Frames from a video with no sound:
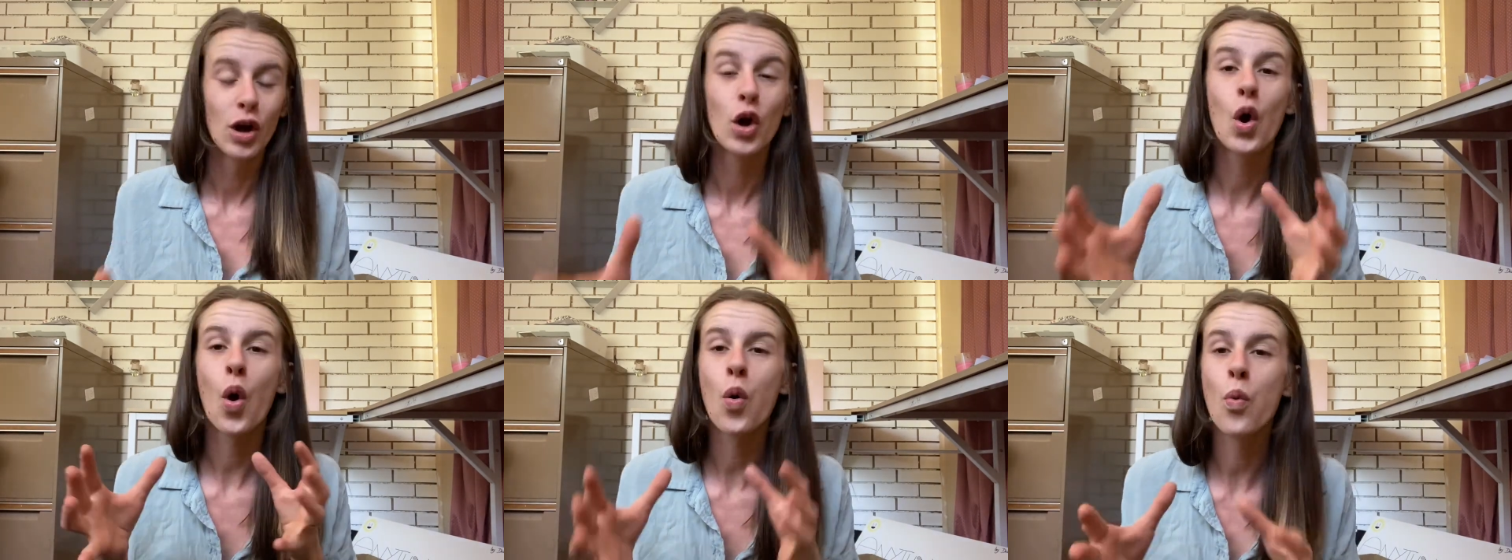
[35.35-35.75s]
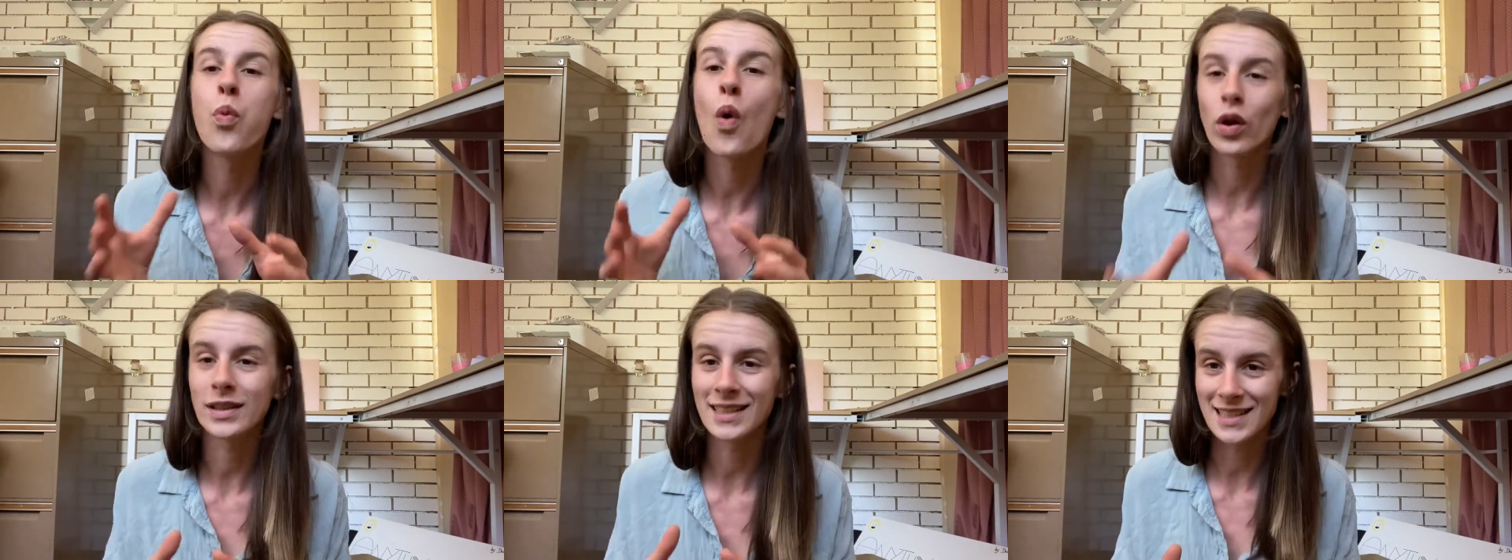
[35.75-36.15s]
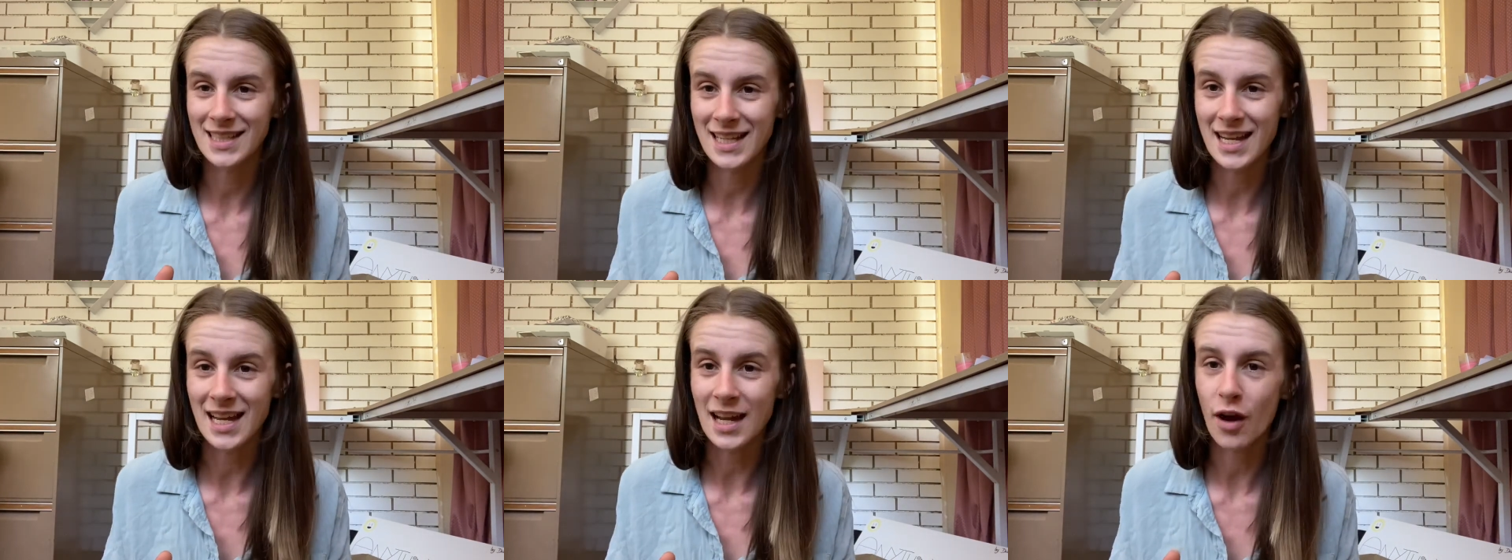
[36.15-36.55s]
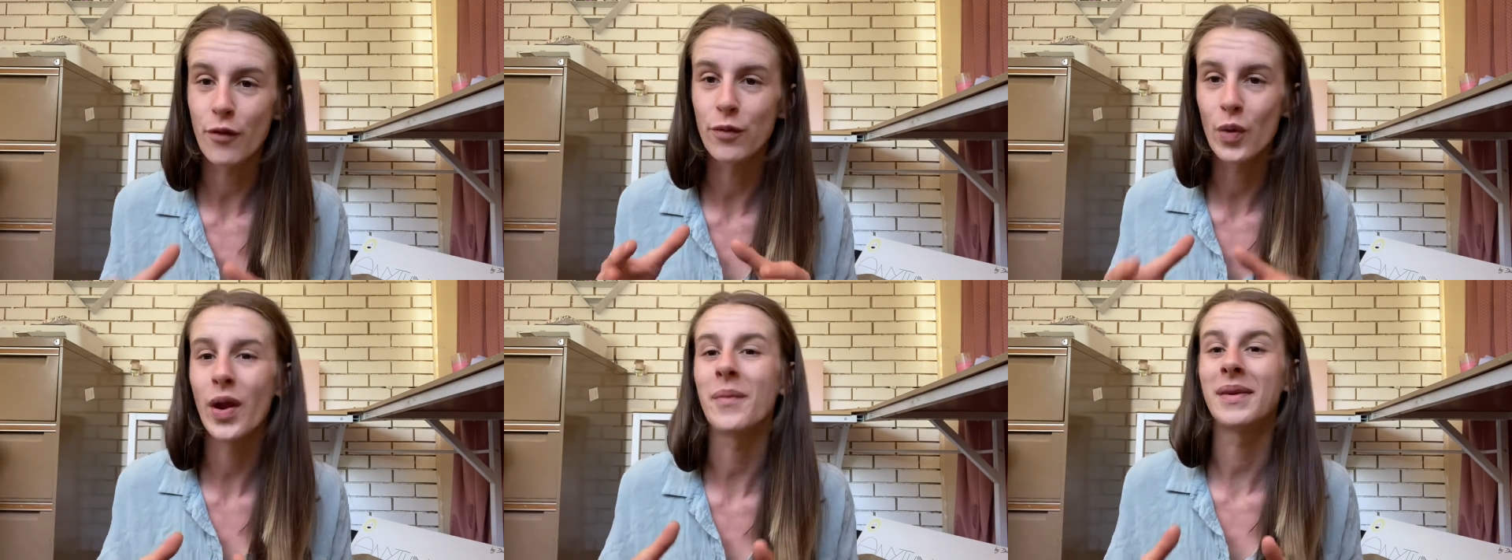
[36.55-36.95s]
quality of
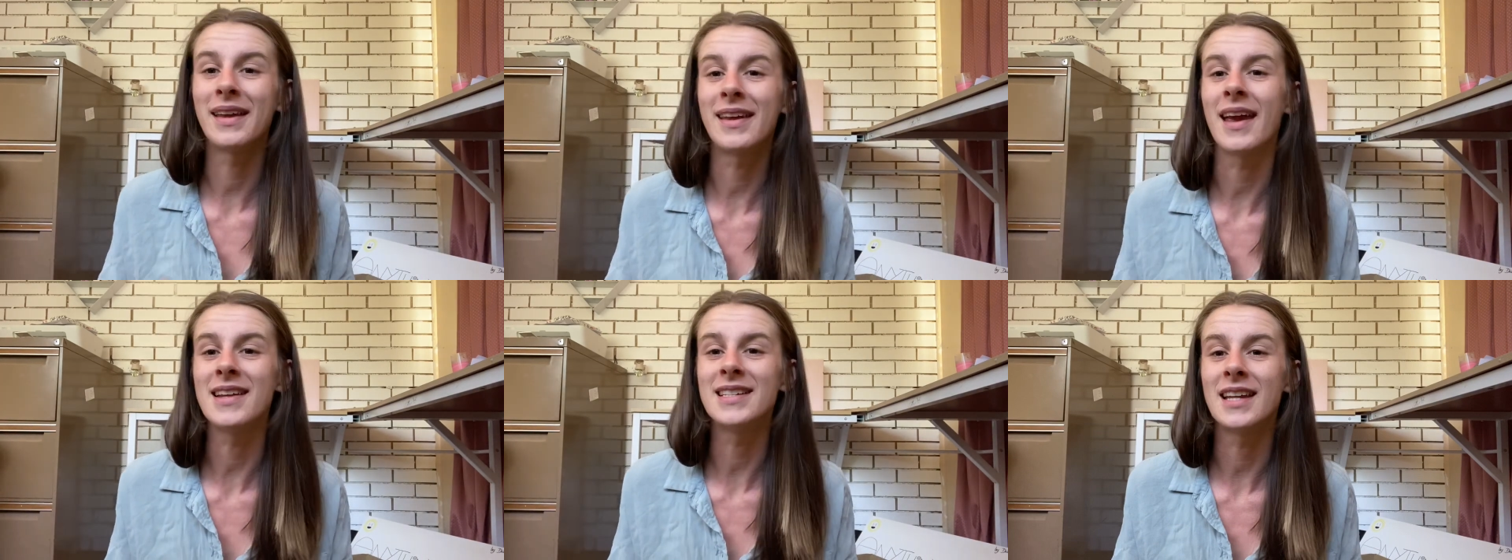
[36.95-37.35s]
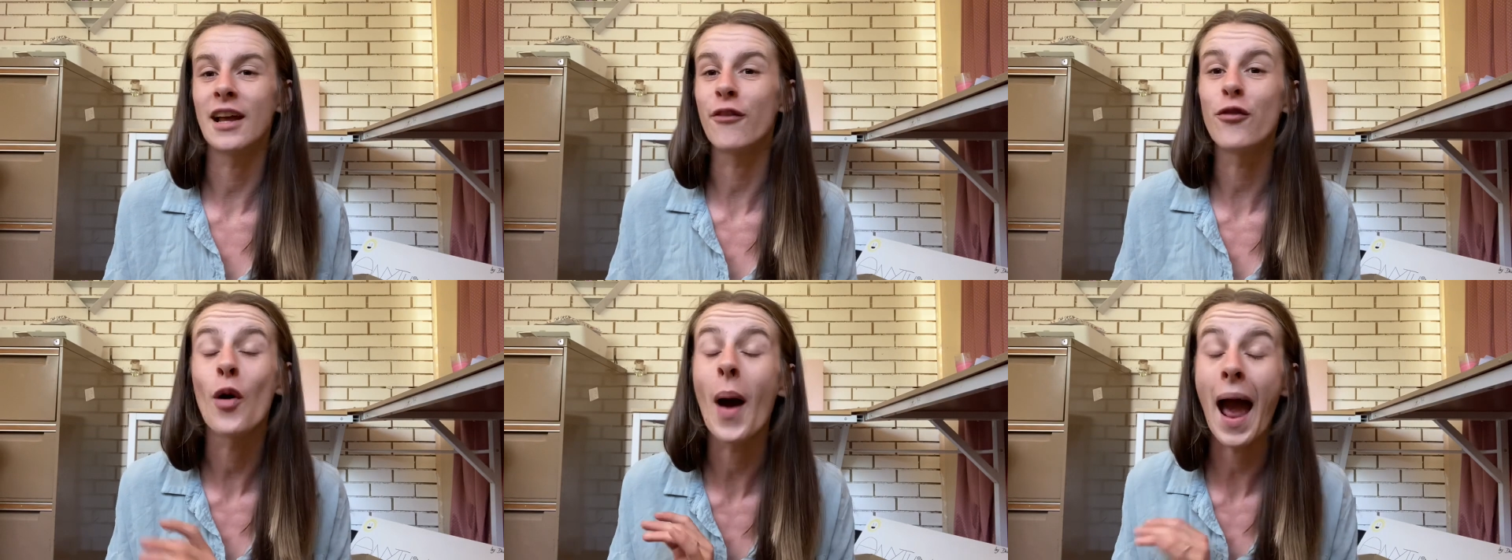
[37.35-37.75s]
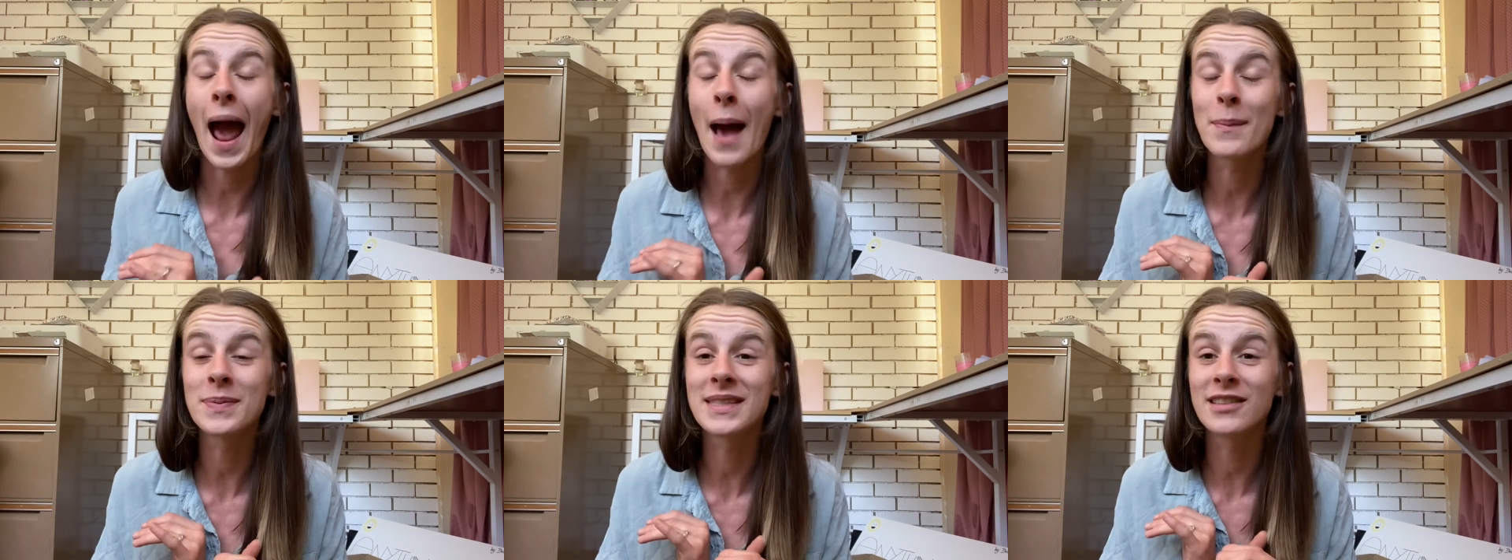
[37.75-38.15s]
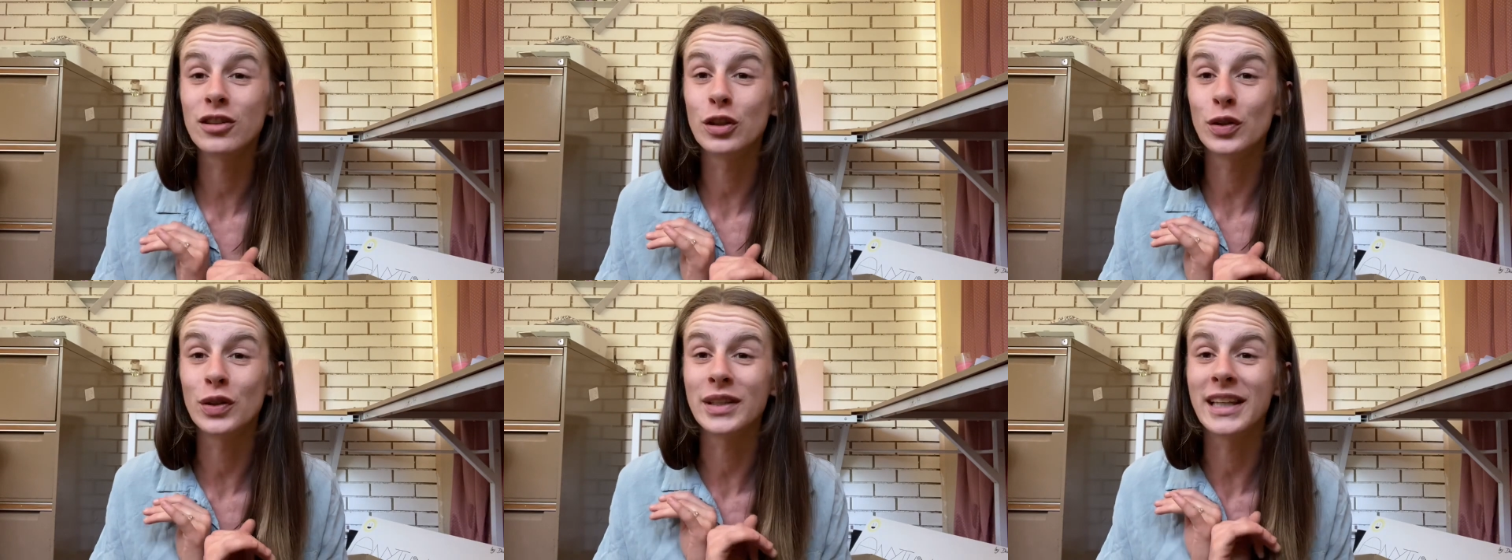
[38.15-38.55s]
what I'm getting for
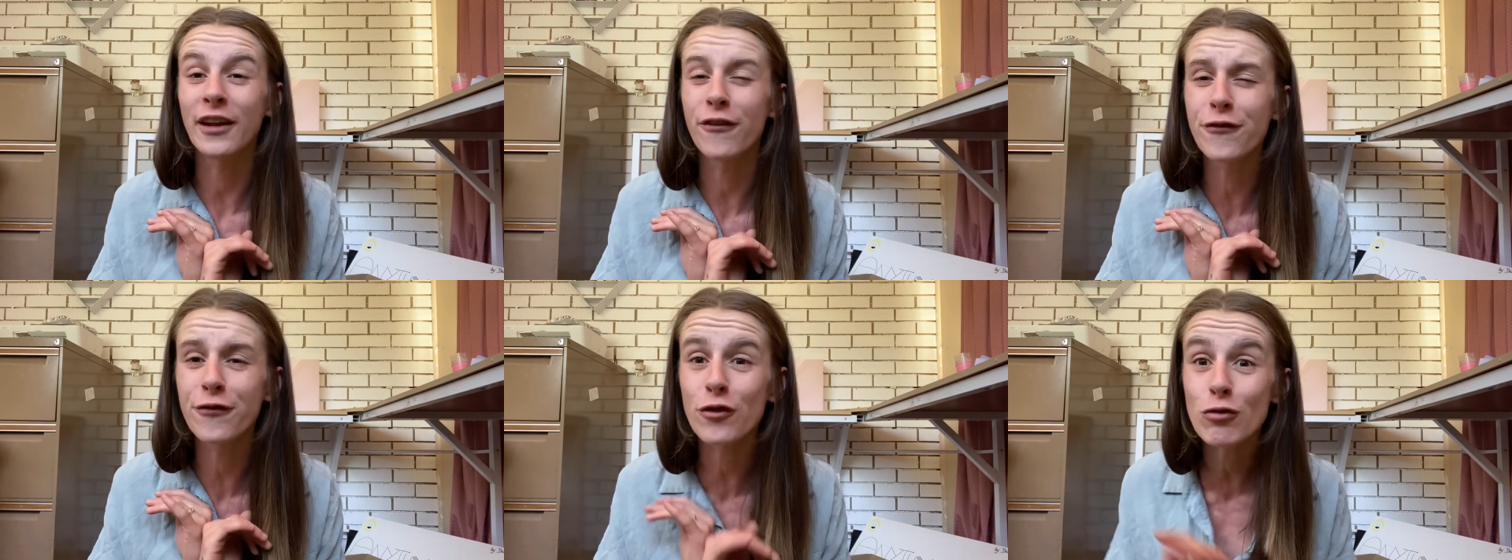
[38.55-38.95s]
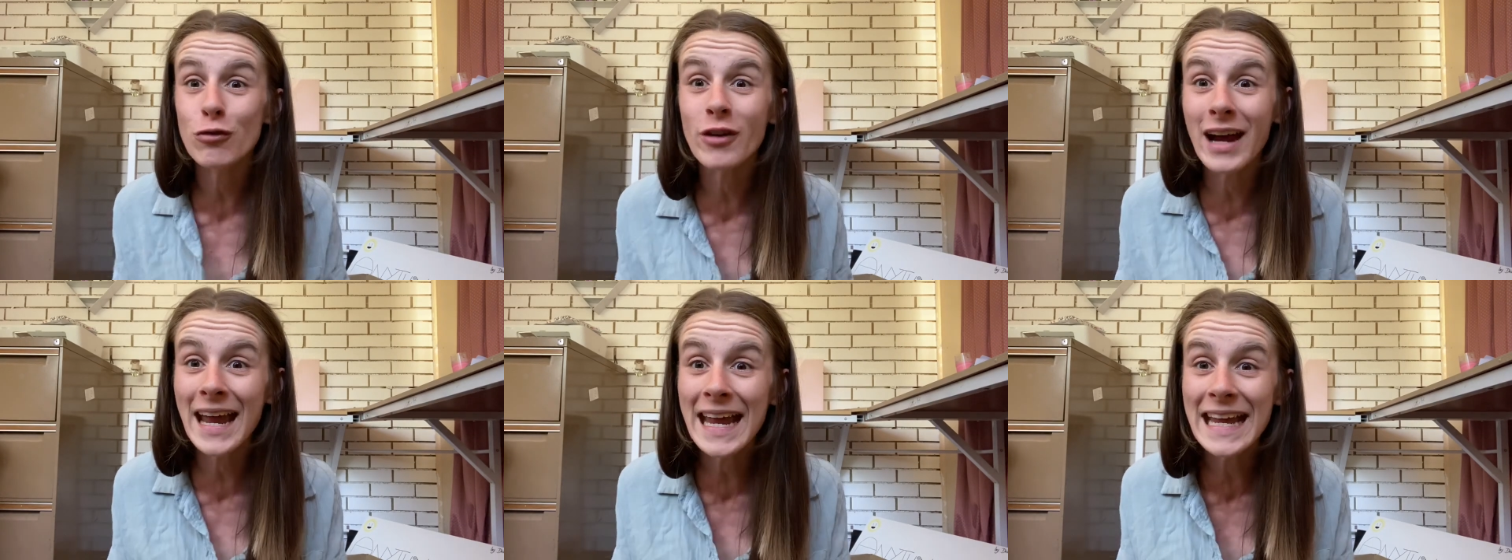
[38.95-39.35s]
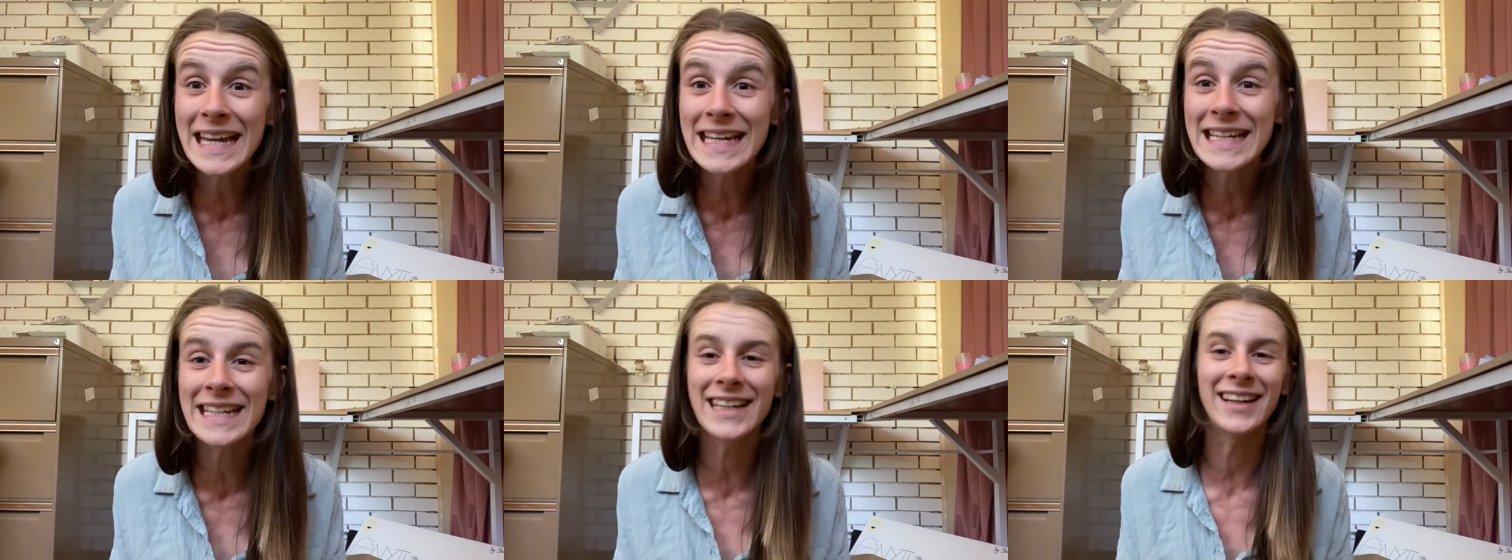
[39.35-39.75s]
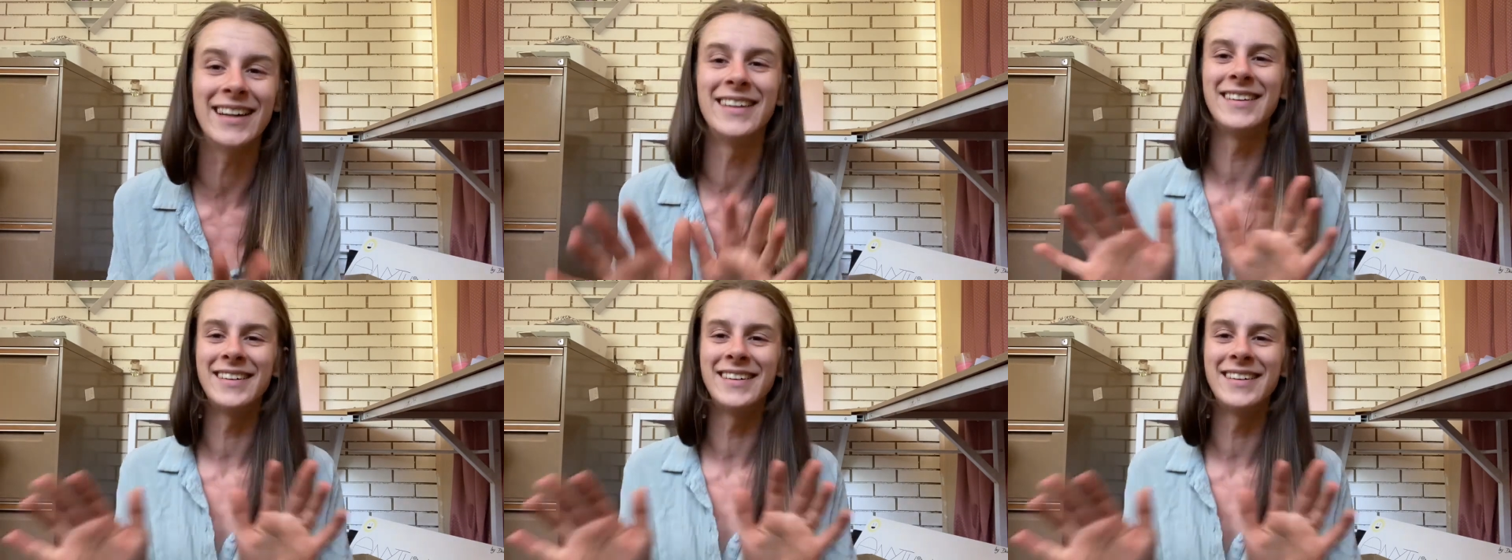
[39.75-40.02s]
absolutely free.